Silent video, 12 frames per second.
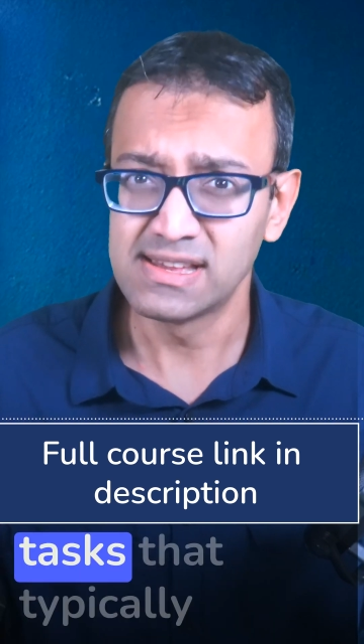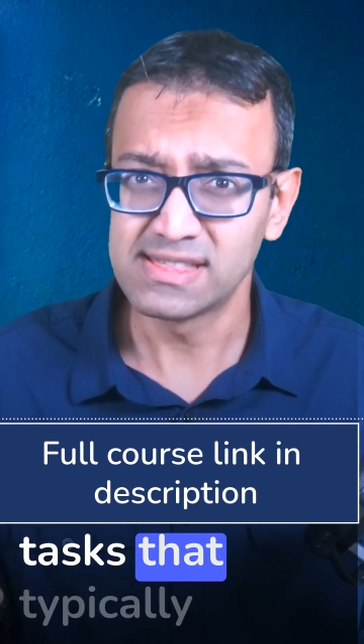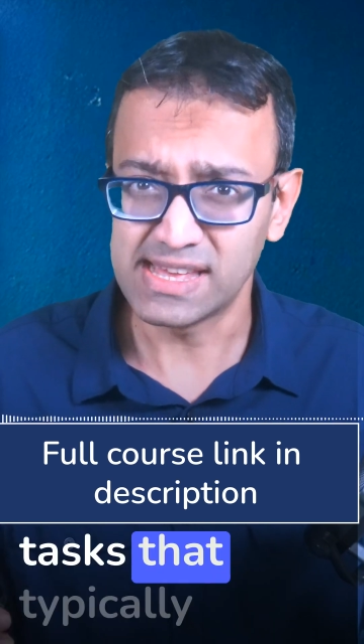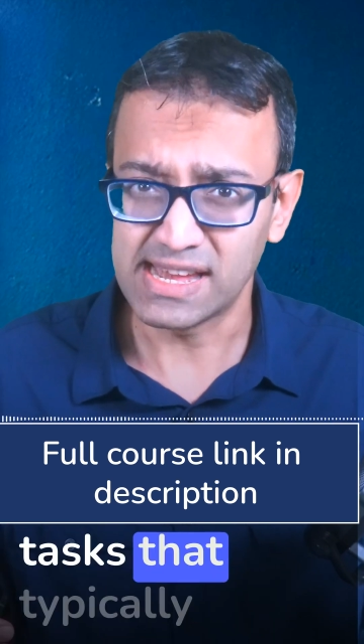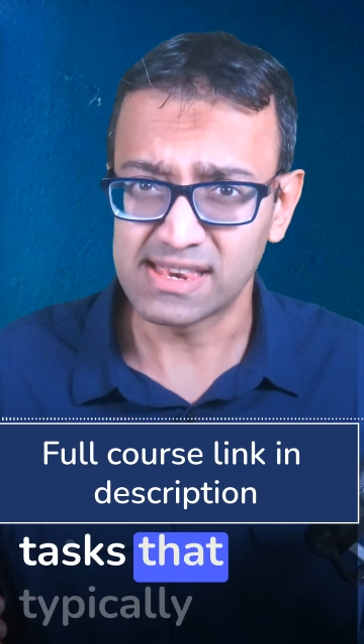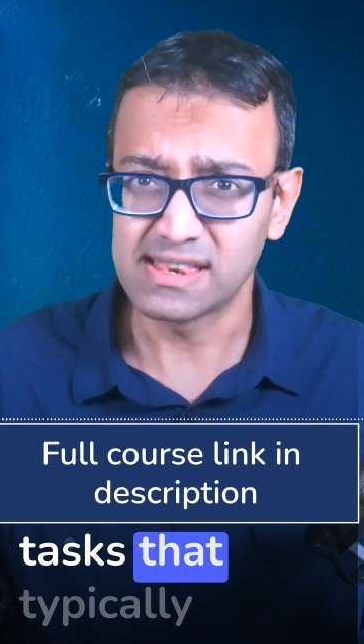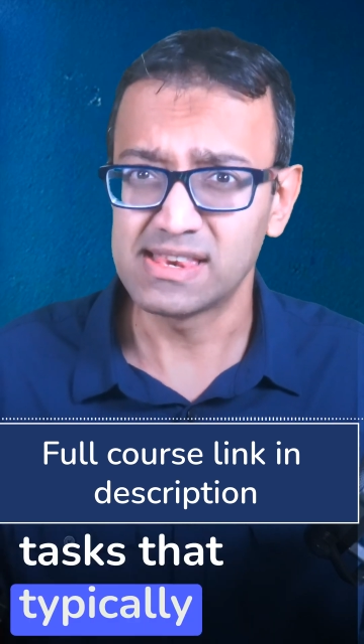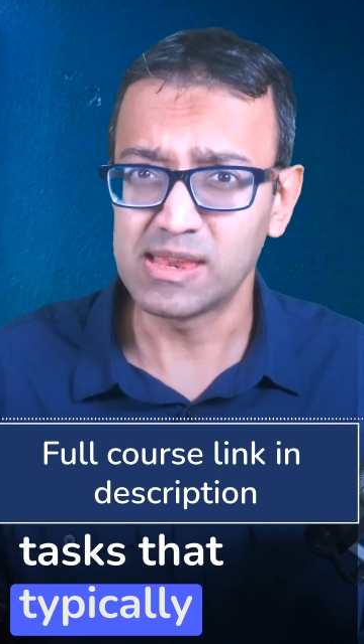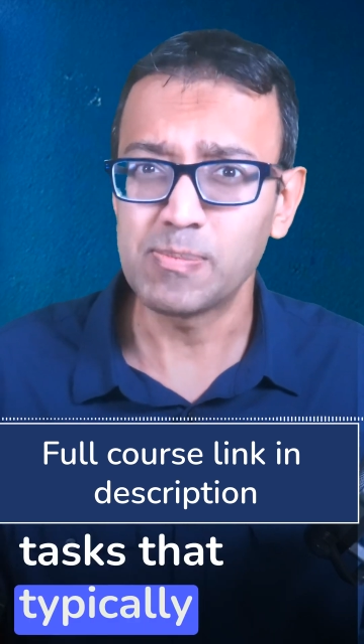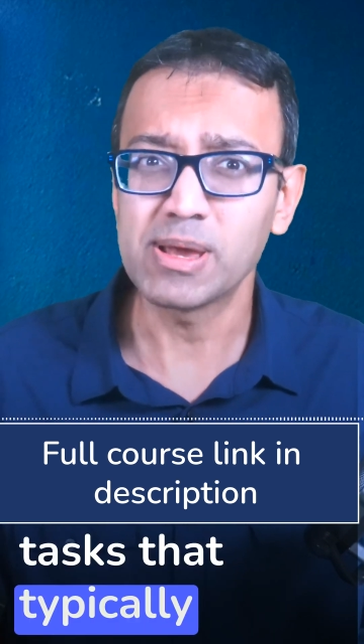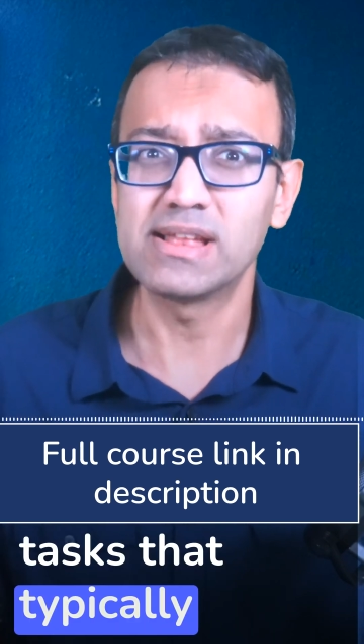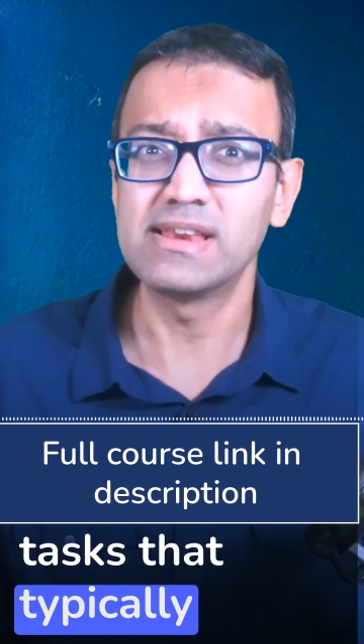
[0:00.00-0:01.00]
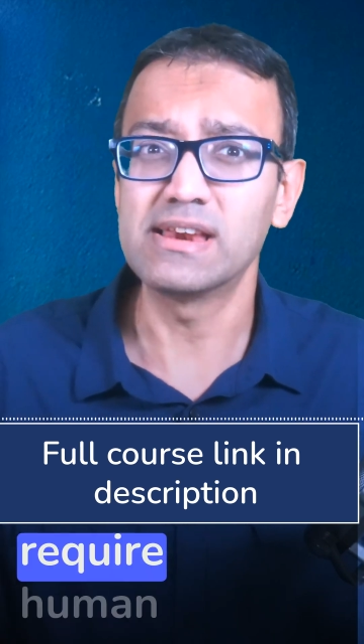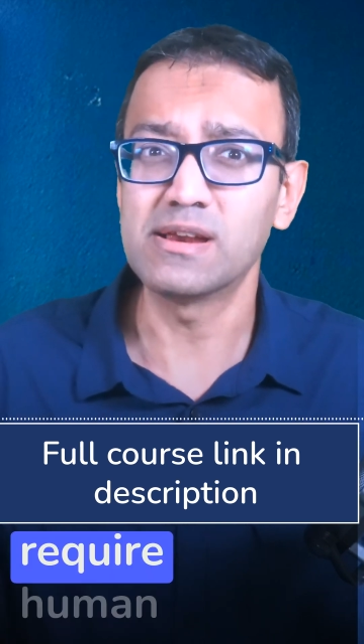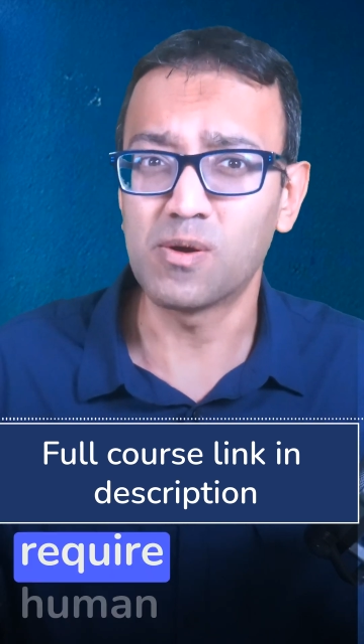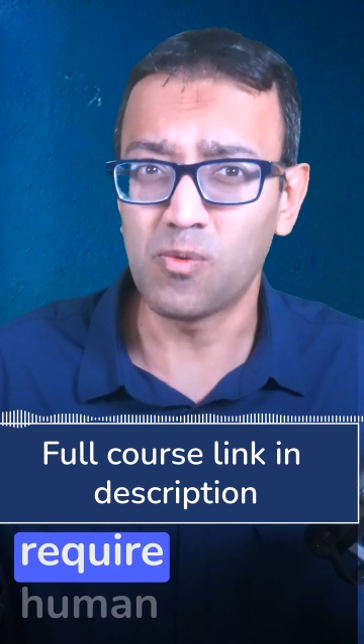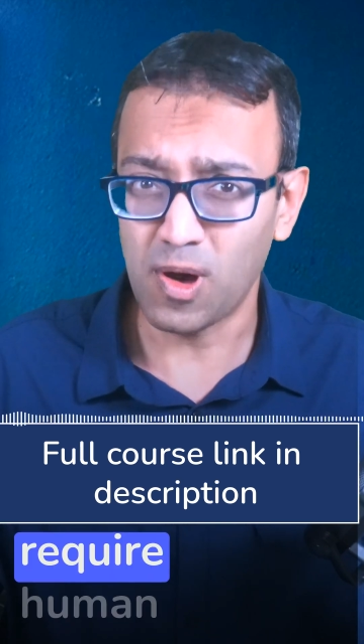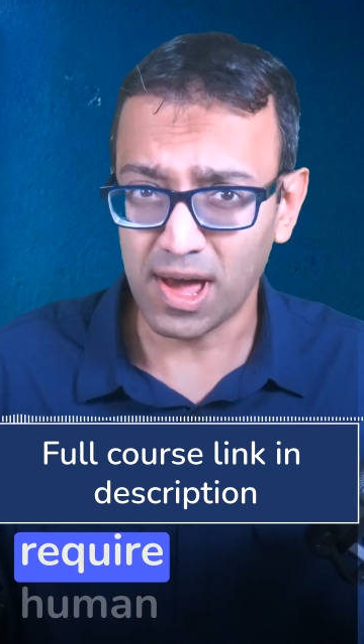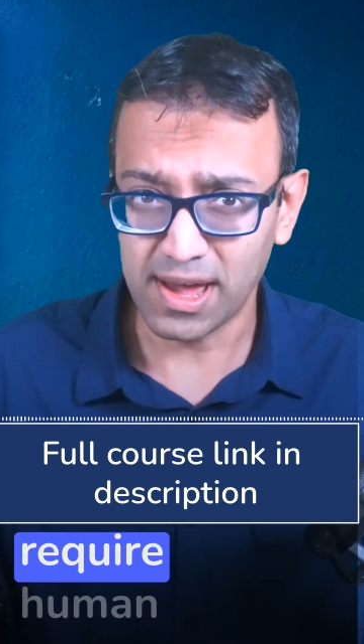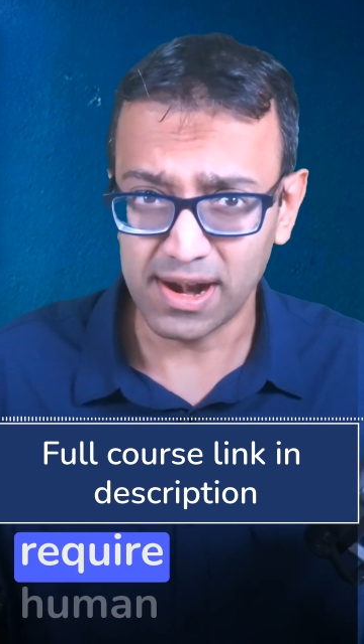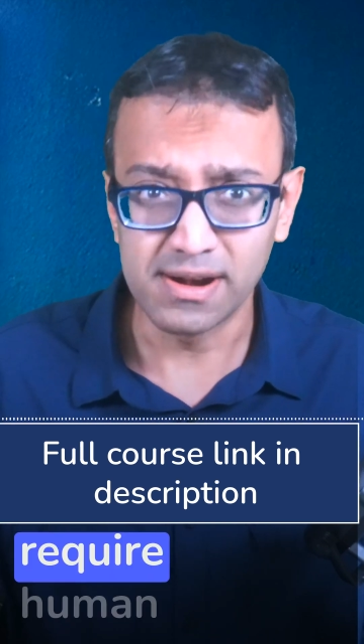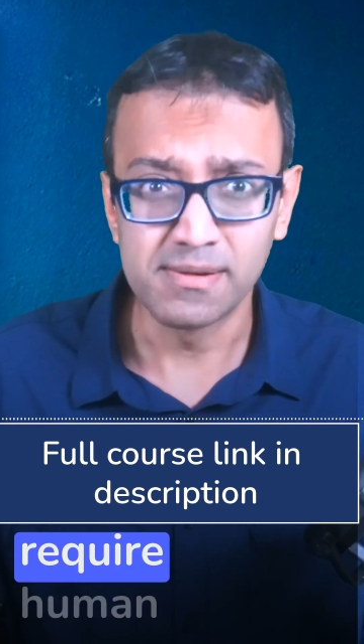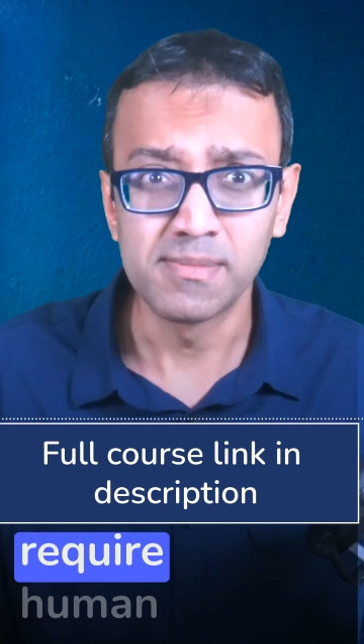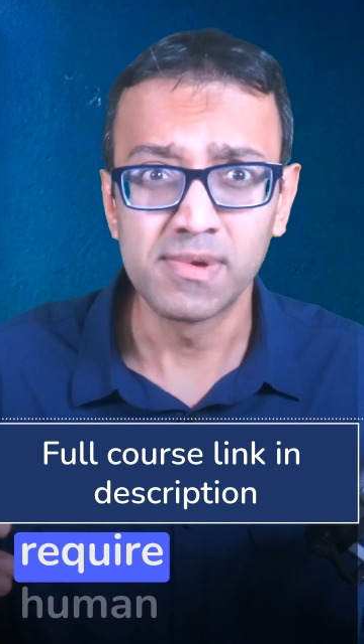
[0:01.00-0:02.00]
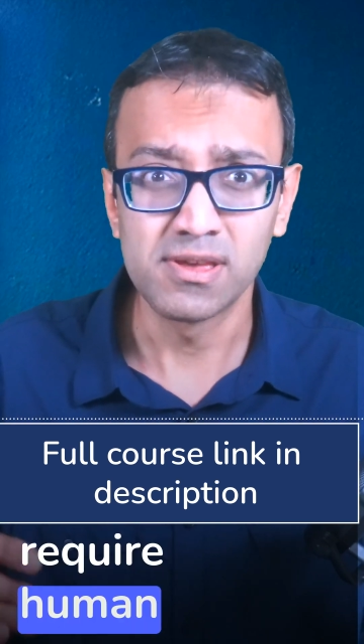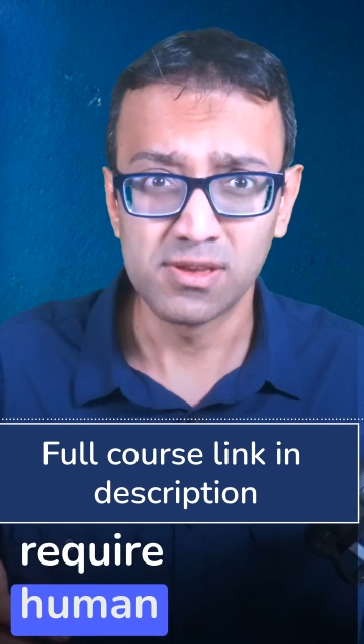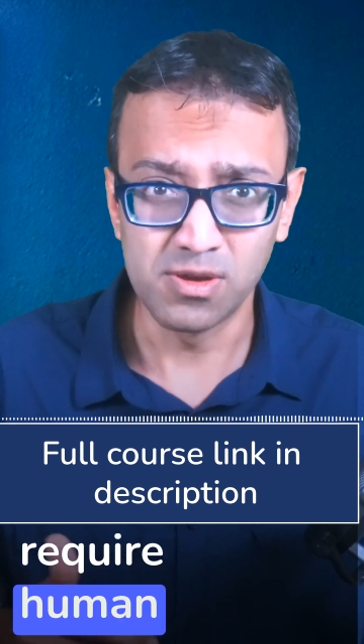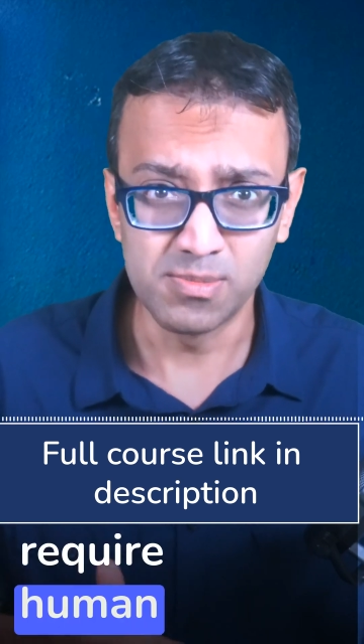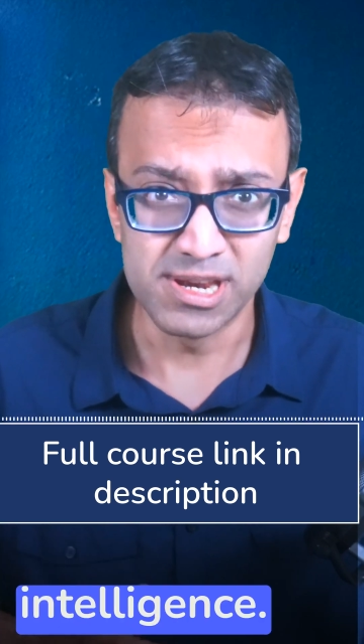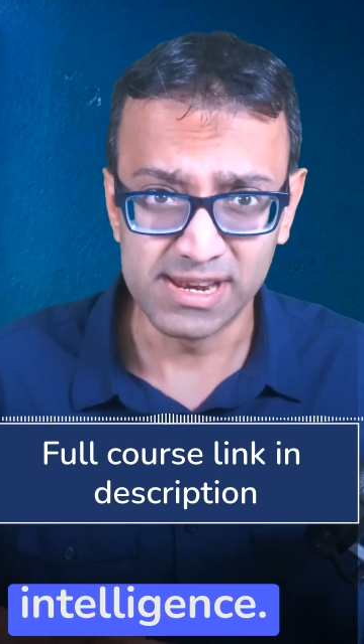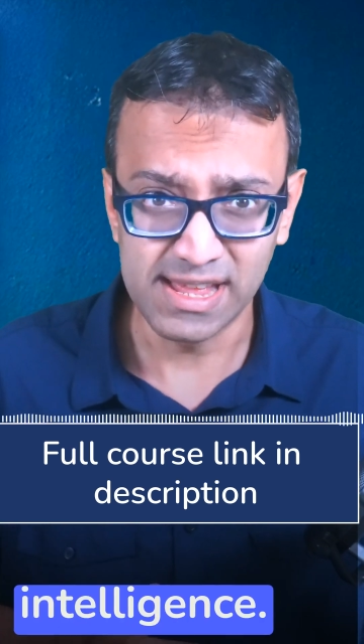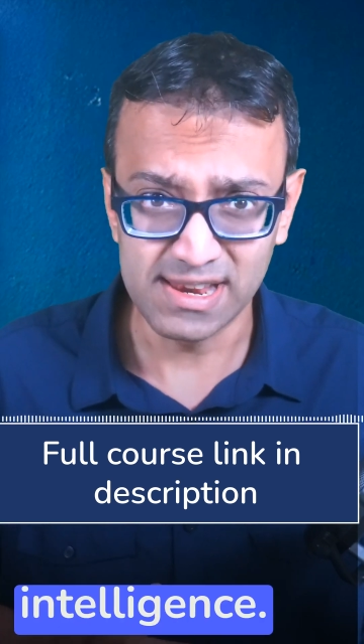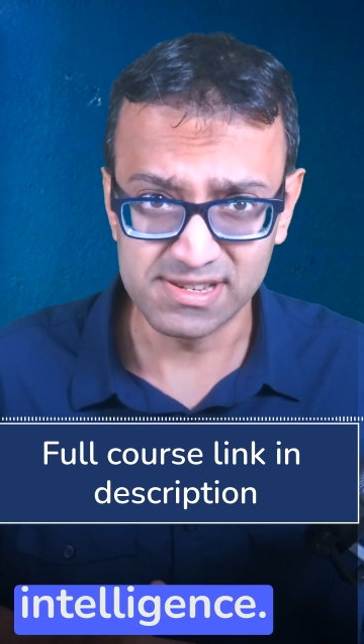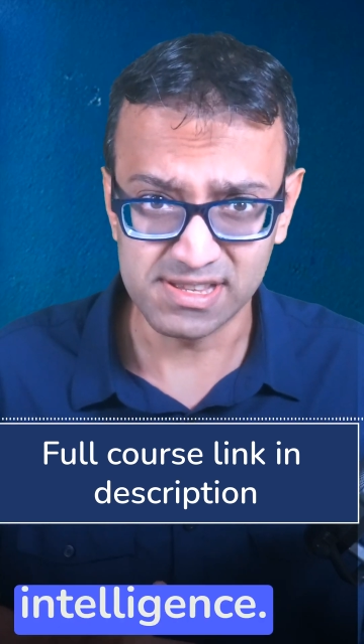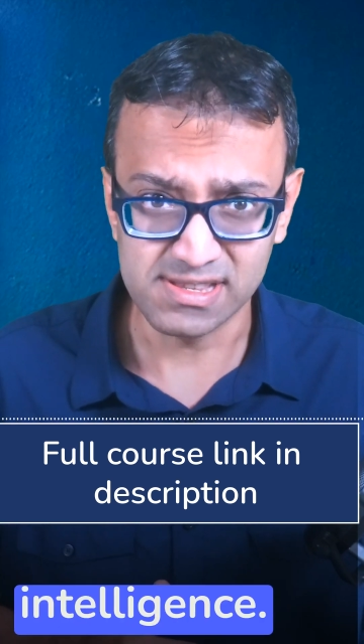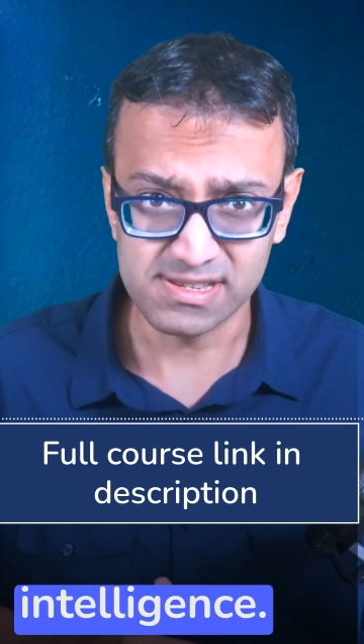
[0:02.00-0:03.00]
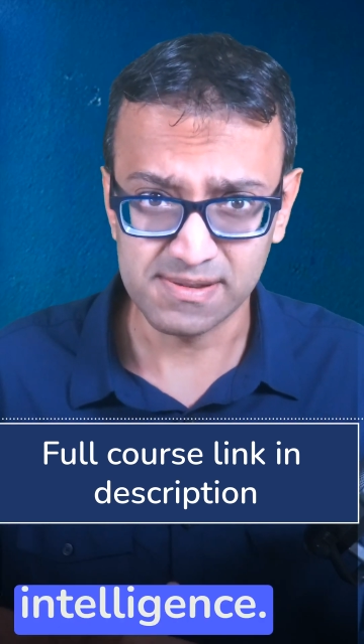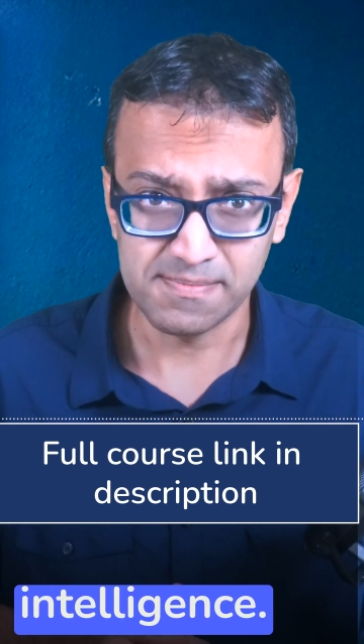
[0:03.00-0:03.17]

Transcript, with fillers: that typically require human intelligence.